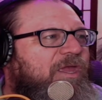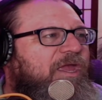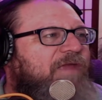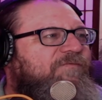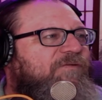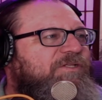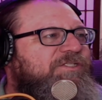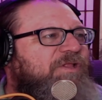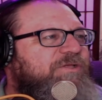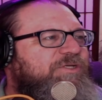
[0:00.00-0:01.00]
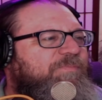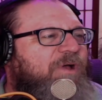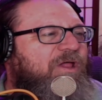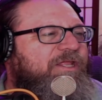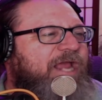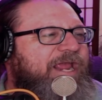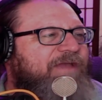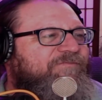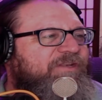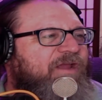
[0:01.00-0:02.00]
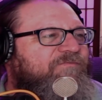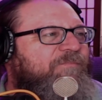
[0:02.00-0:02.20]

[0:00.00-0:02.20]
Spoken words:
And full disclosure, Paul and I have never